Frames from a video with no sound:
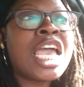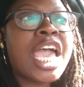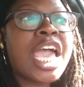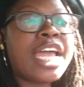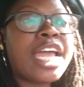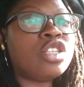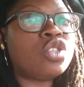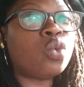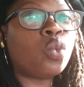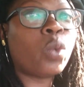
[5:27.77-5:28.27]

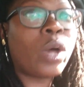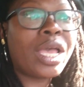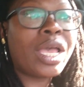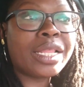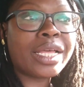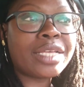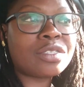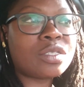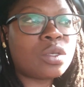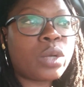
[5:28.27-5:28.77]
And it's way
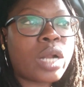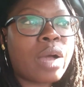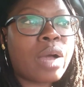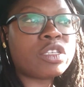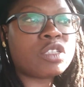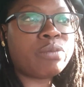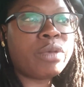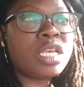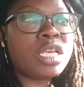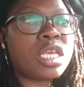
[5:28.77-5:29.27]
less than what I
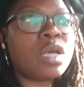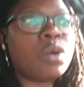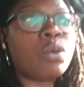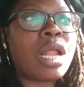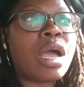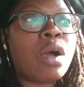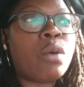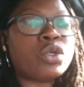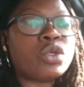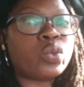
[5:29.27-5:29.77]
was making when
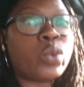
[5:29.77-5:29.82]
I was